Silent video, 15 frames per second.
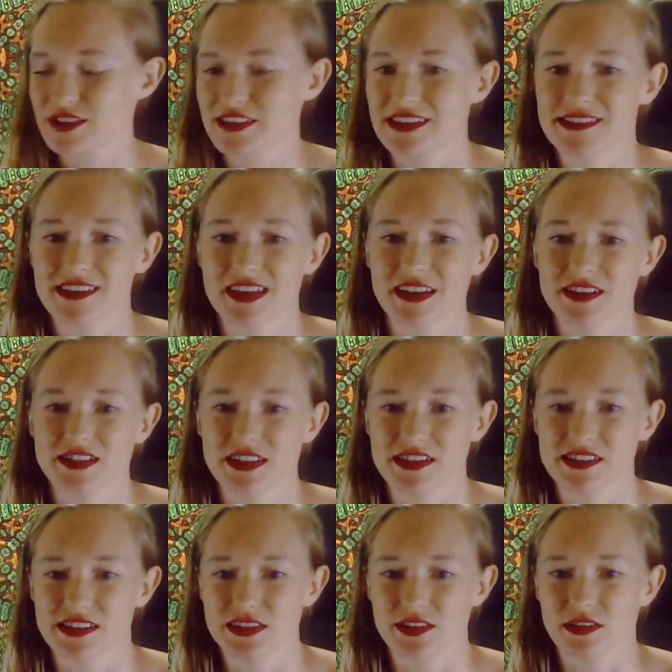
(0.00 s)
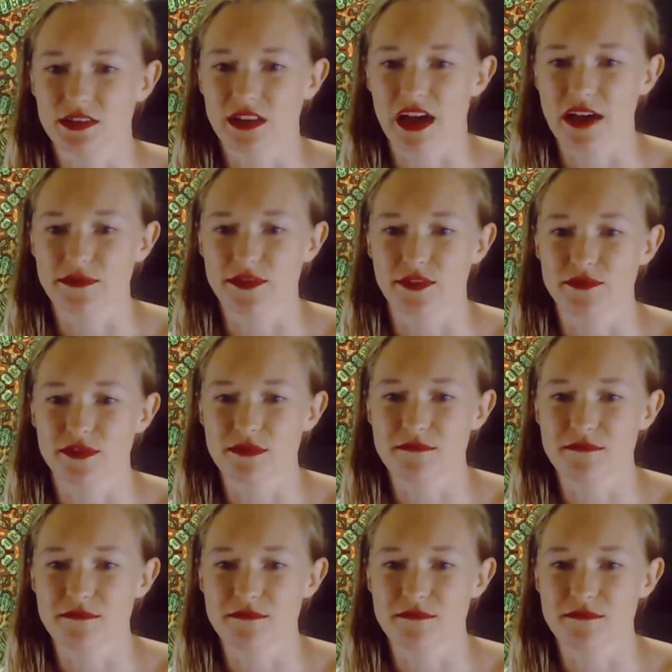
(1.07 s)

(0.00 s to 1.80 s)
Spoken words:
these energies in your life of the